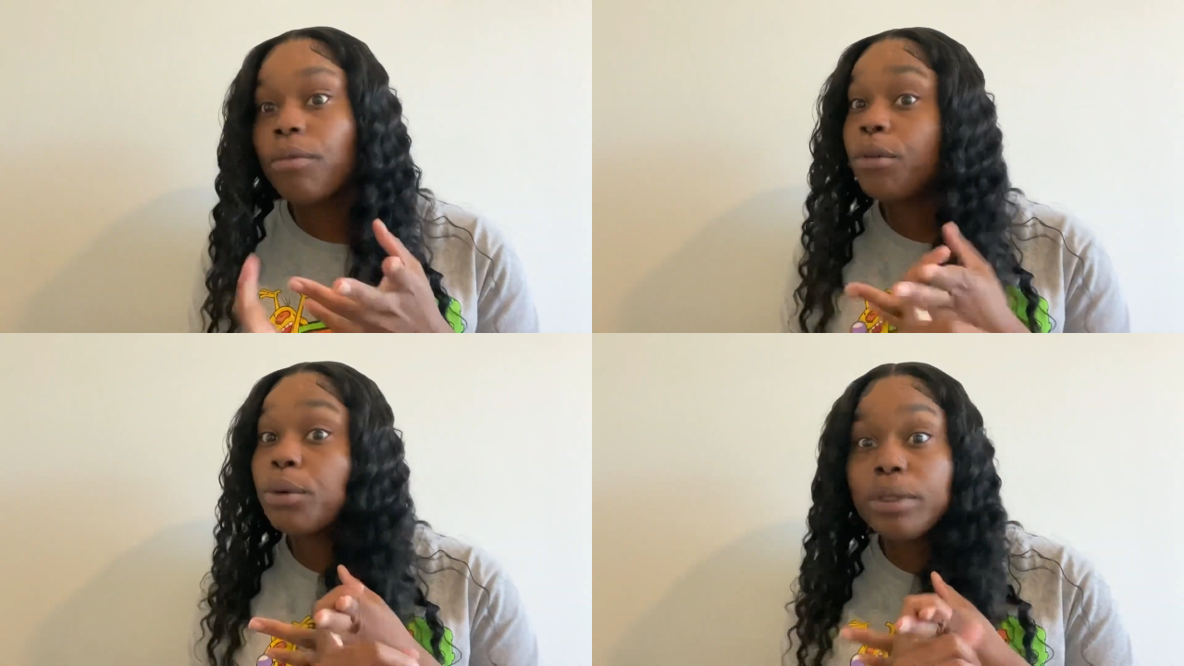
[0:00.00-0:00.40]

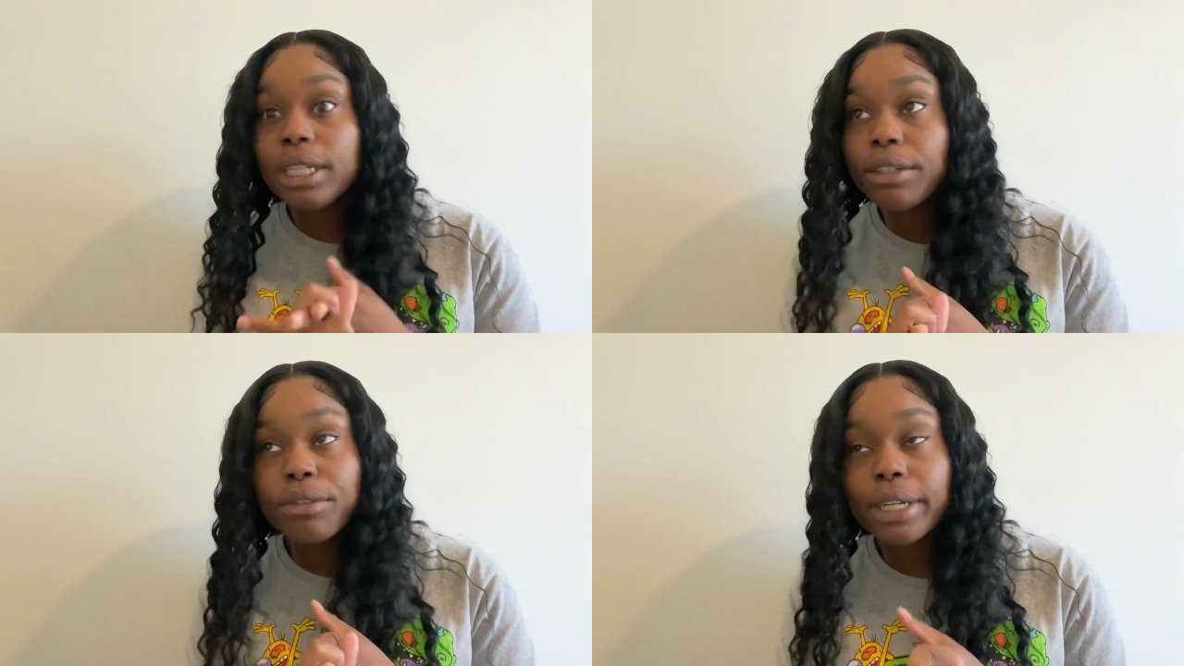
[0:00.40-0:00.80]
food
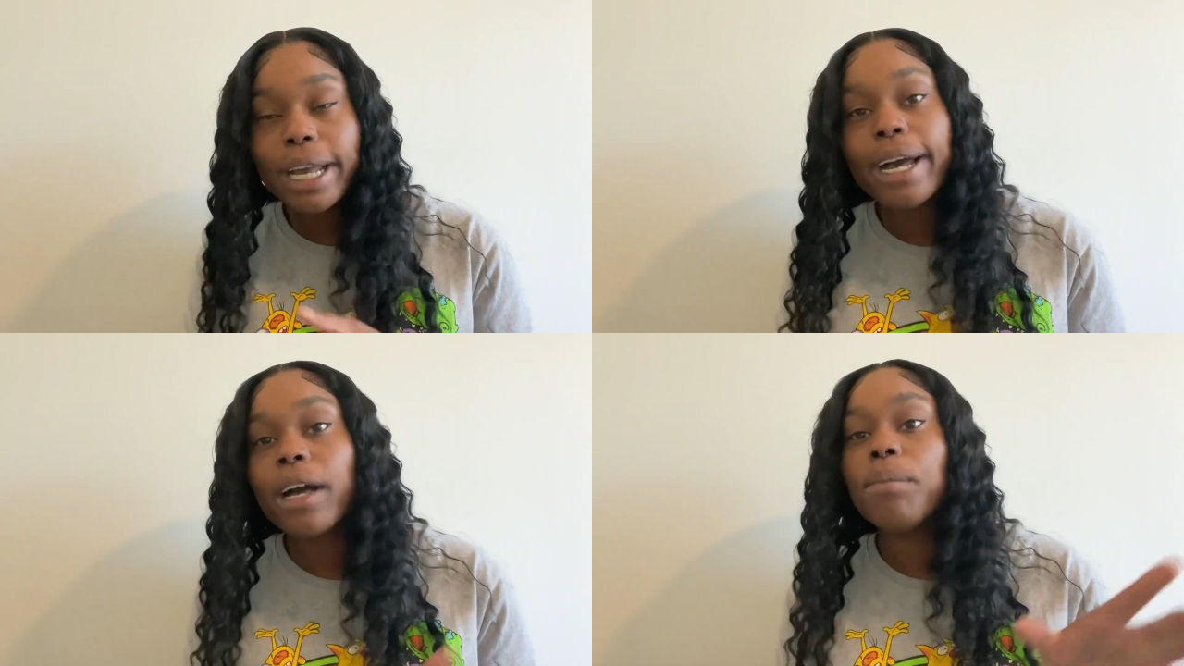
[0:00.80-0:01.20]
delivery
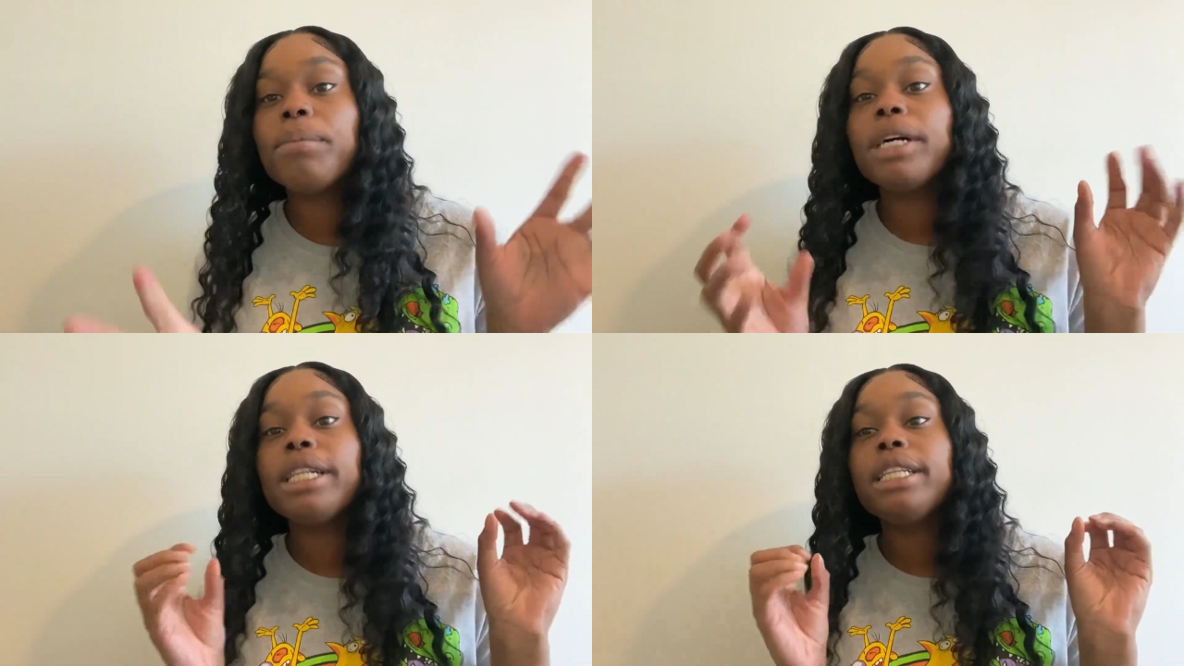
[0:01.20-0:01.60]
app,
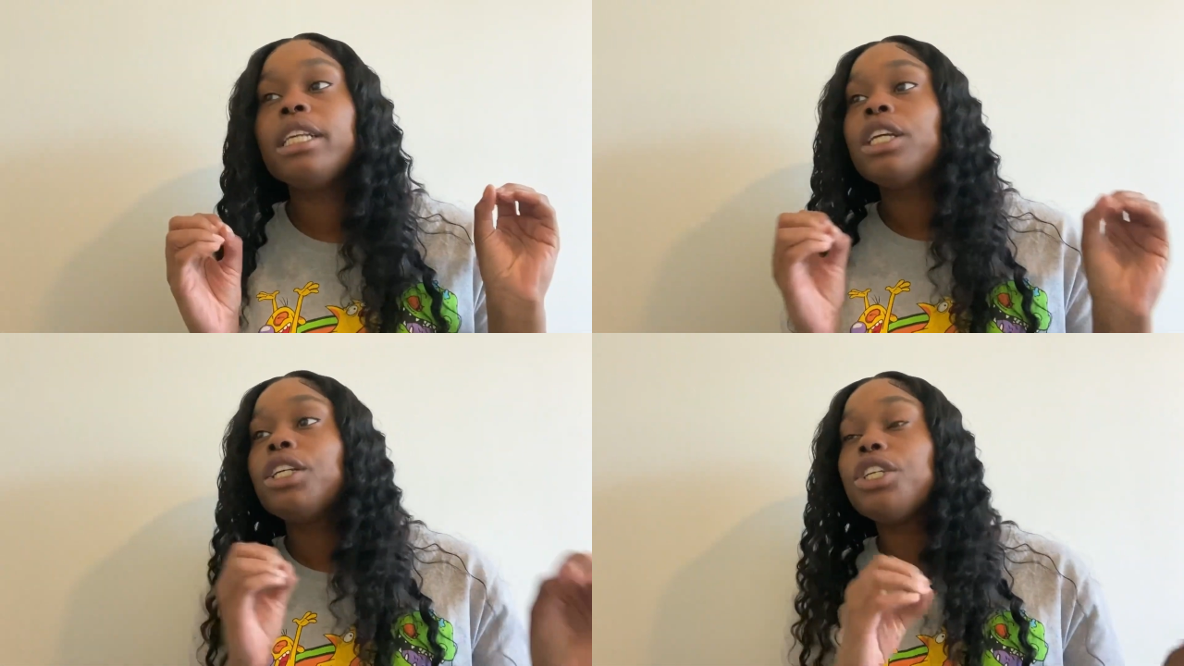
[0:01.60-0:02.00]
but
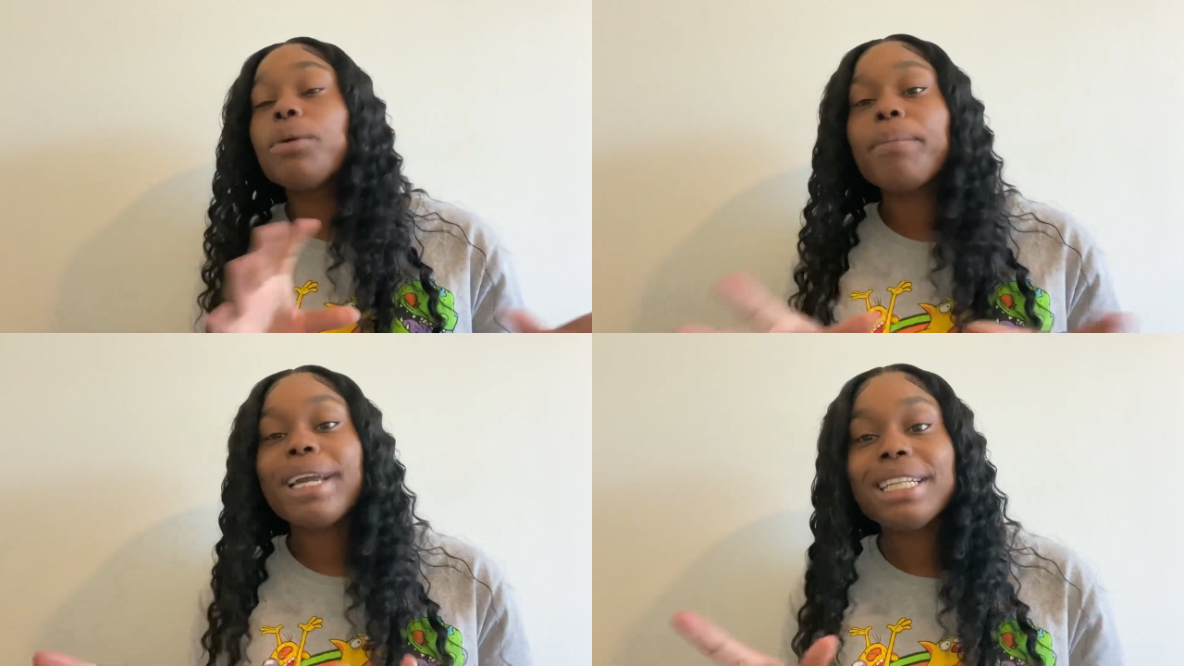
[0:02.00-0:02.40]

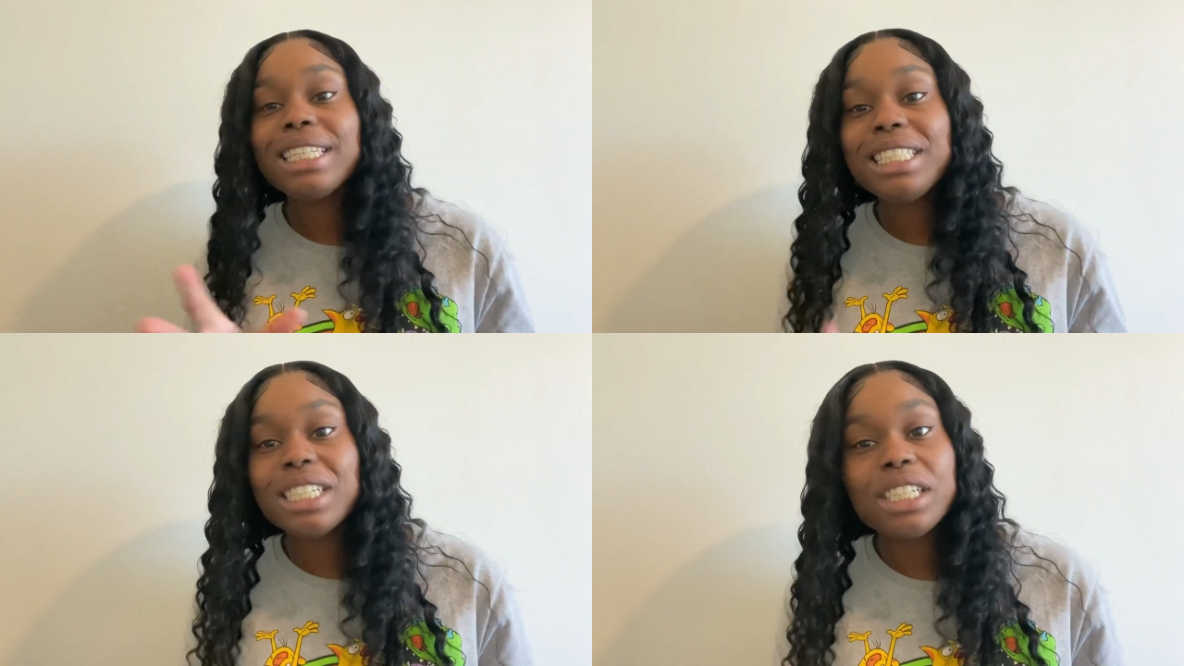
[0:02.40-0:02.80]
you're
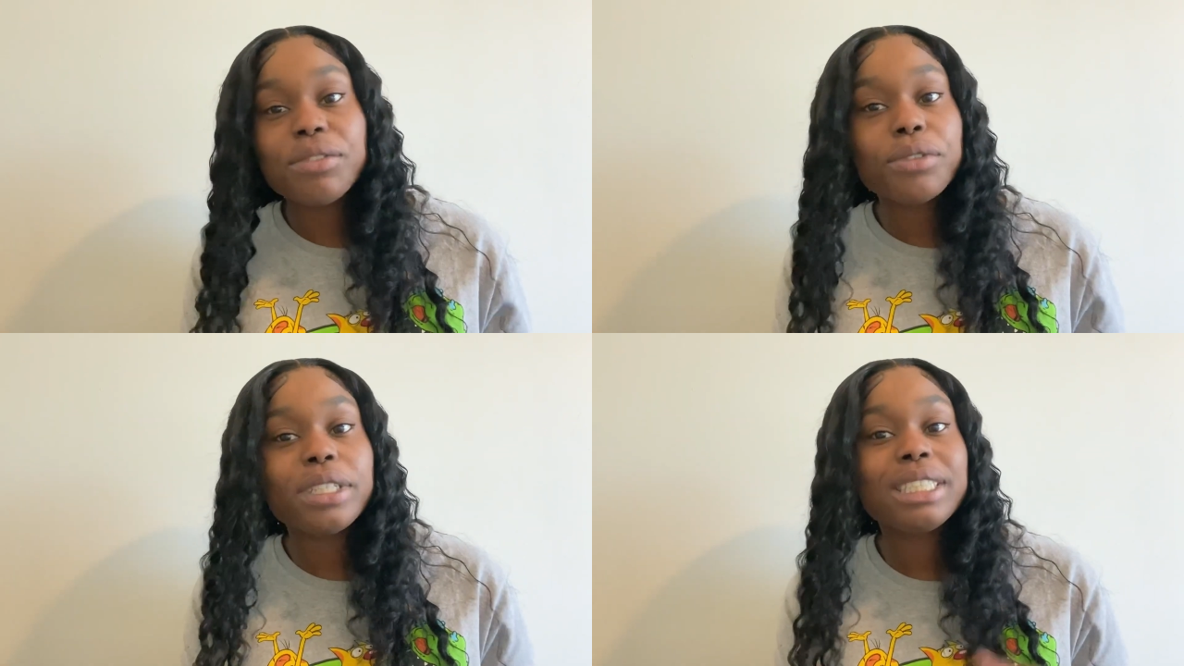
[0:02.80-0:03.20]
mainly
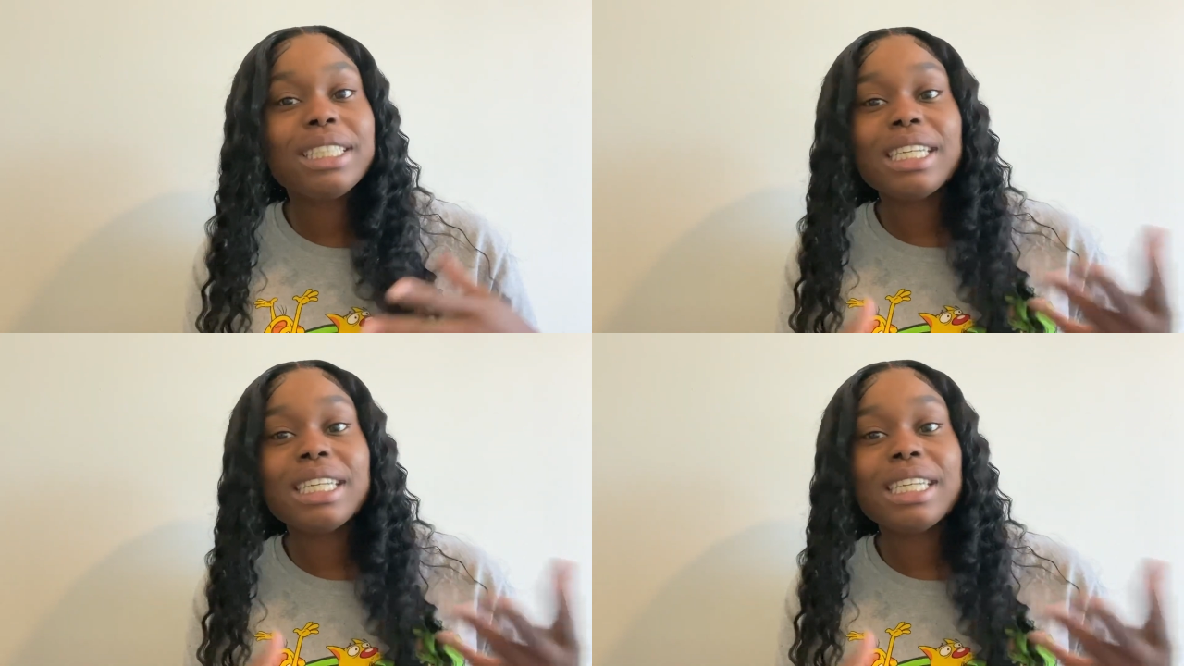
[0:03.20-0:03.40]
delivering